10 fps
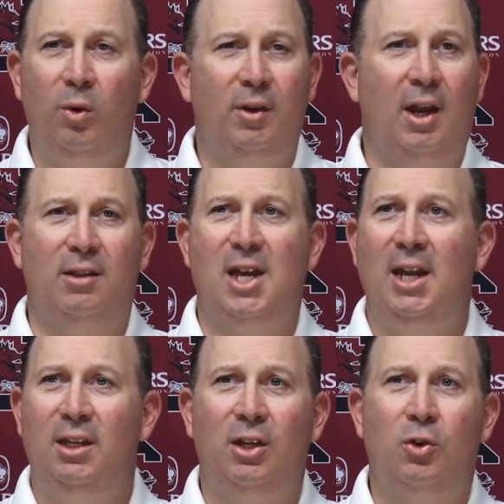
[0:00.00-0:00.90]
We've got a
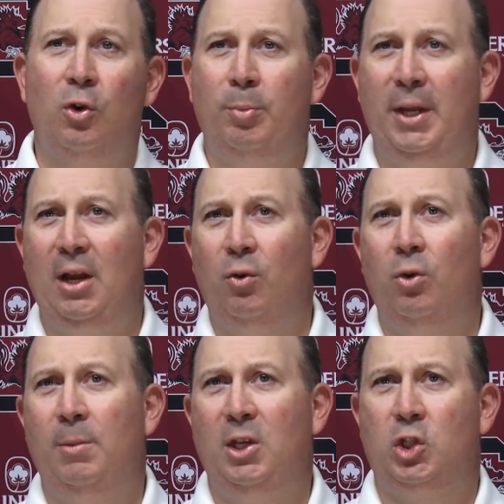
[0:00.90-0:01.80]
tight-knit group in that
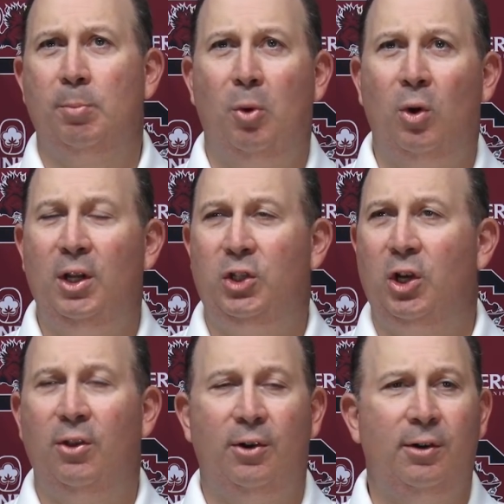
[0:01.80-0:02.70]
room. They support each
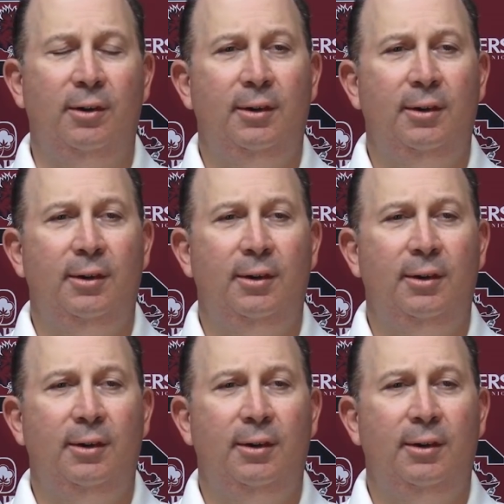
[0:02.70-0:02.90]
other.